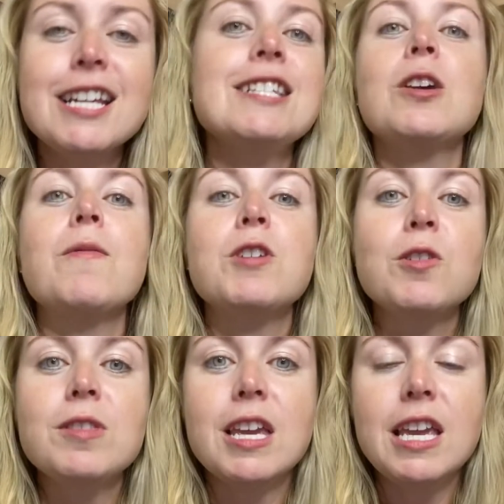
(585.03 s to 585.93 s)
So if you're
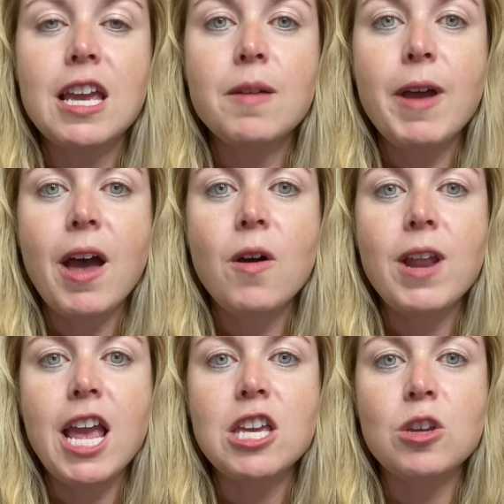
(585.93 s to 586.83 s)
thinking
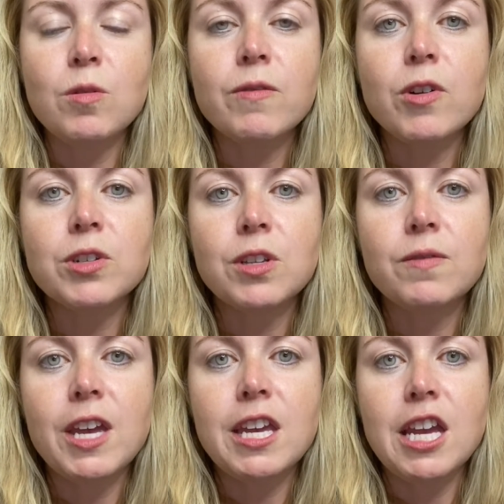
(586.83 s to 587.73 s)
about a Universal
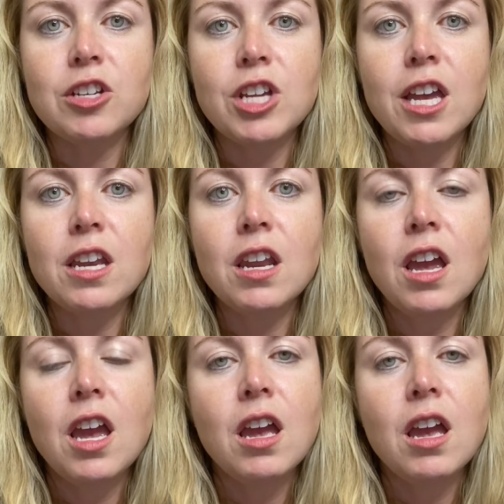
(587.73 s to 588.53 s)
vacation